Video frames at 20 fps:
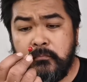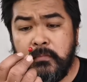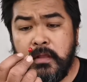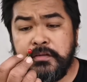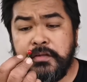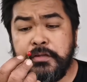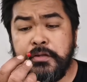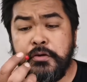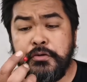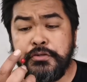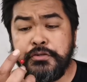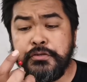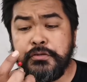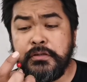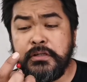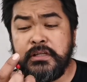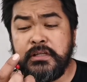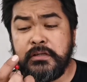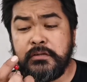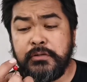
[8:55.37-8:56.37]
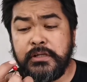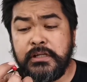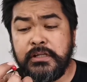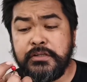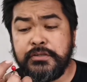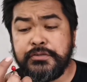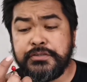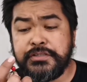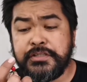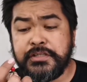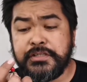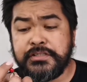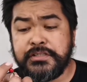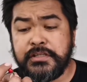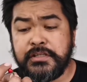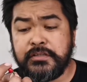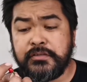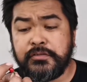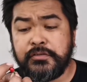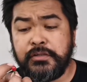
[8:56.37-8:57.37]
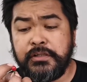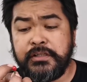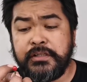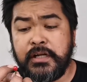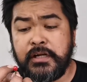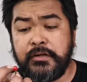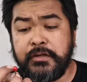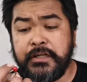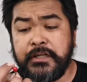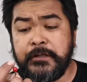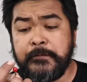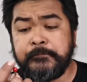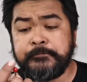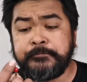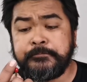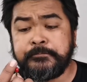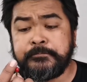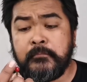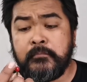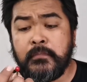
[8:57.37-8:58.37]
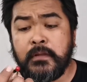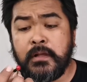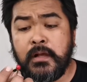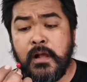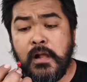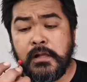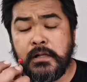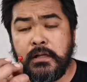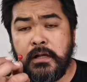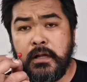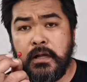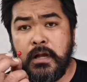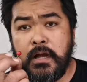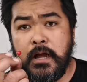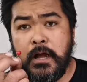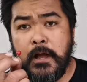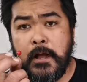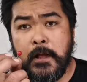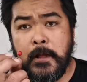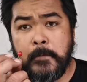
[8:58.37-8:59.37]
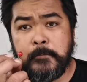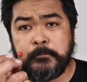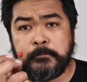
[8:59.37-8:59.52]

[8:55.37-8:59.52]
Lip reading: They don't really use this in culinary terms